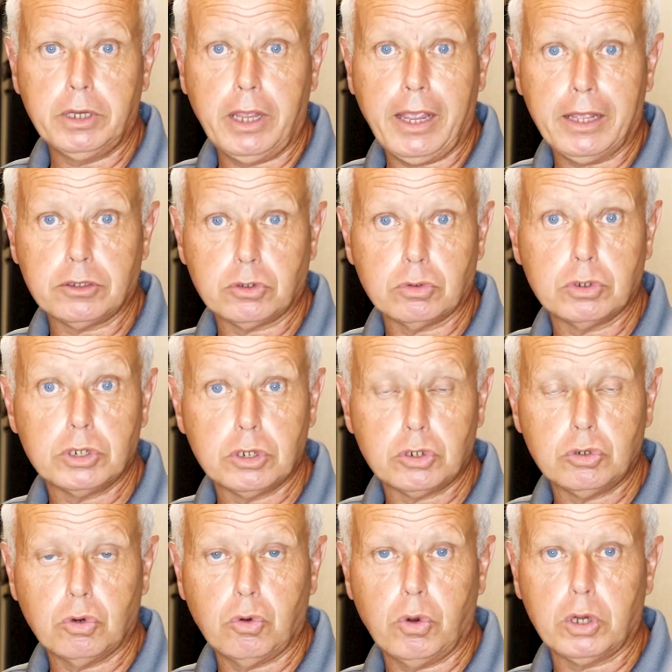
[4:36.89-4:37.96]
answer
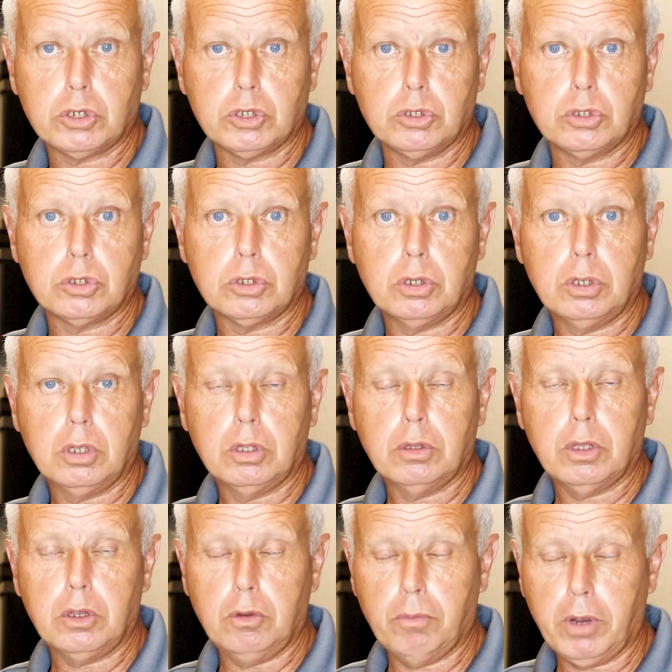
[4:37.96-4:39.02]
additional questions
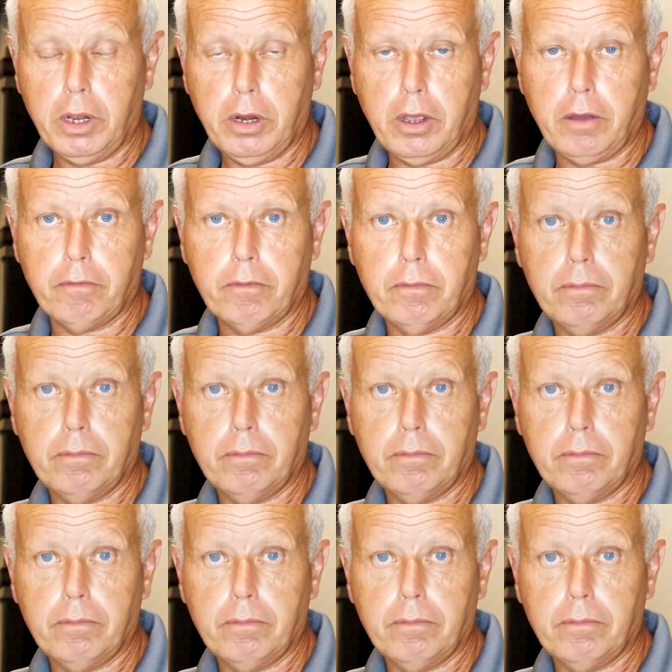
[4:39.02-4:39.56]
that you might have.